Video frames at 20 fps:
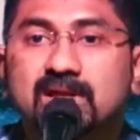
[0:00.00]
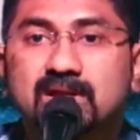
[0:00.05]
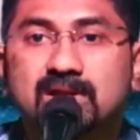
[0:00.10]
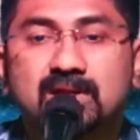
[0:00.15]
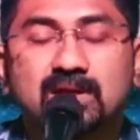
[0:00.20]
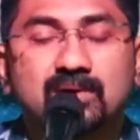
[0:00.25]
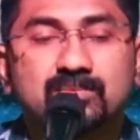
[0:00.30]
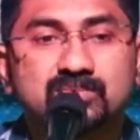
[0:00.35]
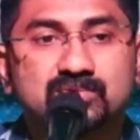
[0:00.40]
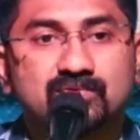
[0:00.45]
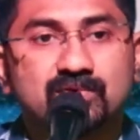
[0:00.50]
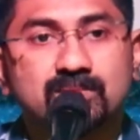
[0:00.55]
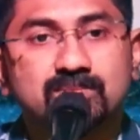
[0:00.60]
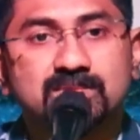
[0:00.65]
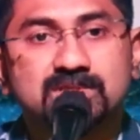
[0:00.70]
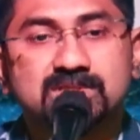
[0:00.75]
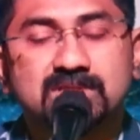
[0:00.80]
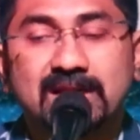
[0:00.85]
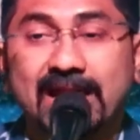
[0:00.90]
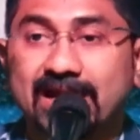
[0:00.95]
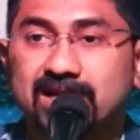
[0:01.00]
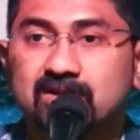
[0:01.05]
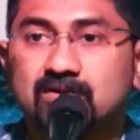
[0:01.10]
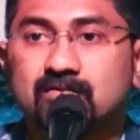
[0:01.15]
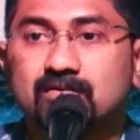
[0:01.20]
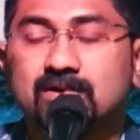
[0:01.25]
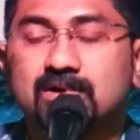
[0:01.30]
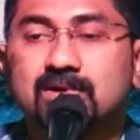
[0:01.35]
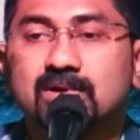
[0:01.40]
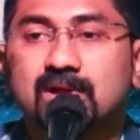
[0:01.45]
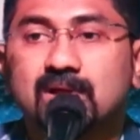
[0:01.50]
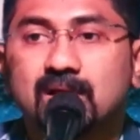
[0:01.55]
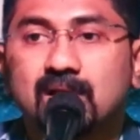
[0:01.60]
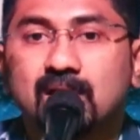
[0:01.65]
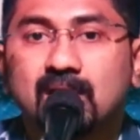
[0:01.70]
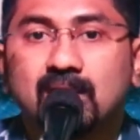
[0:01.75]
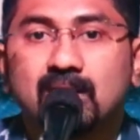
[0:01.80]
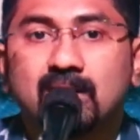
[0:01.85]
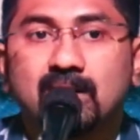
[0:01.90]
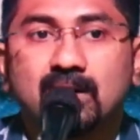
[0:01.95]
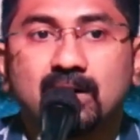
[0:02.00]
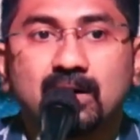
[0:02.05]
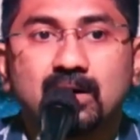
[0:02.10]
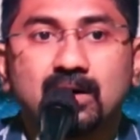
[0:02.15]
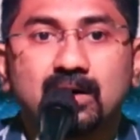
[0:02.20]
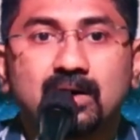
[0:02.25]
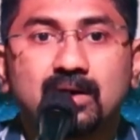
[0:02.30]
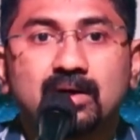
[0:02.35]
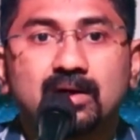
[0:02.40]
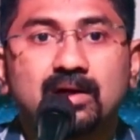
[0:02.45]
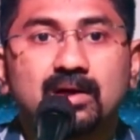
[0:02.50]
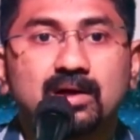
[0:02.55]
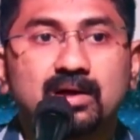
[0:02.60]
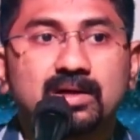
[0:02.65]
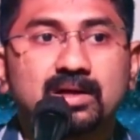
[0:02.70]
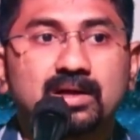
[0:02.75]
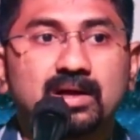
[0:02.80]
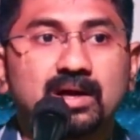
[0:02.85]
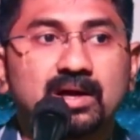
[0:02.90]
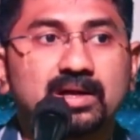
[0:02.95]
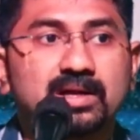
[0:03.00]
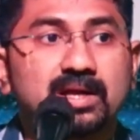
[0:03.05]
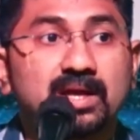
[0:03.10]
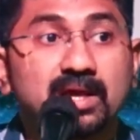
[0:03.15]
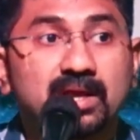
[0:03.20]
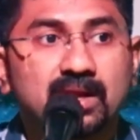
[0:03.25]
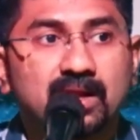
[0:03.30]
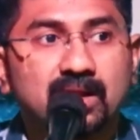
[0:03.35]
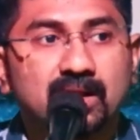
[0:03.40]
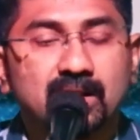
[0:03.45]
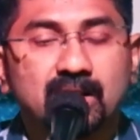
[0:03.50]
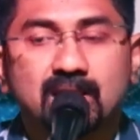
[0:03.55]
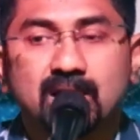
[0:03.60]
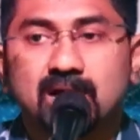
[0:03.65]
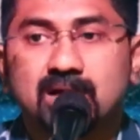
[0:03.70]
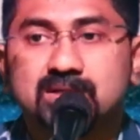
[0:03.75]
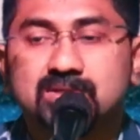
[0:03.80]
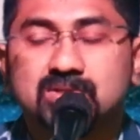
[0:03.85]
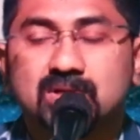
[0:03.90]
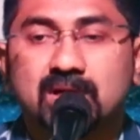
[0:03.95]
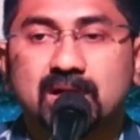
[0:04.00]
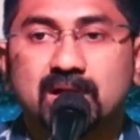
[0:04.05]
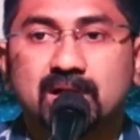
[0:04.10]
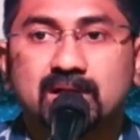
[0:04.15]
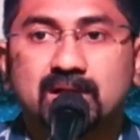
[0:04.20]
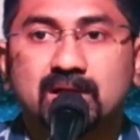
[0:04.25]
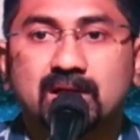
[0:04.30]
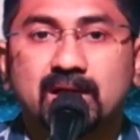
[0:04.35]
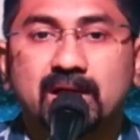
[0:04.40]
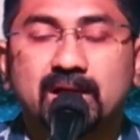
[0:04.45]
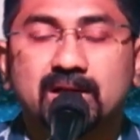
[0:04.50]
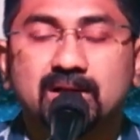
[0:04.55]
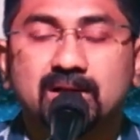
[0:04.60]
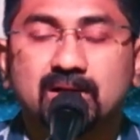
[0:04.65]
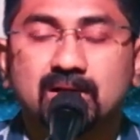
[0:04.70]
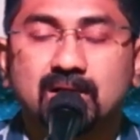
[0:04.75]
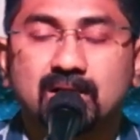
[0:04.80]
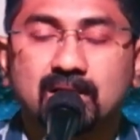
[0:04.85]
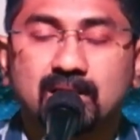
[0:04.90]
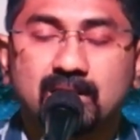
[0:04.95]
career comes from this latin word uh, carry uh, uh, and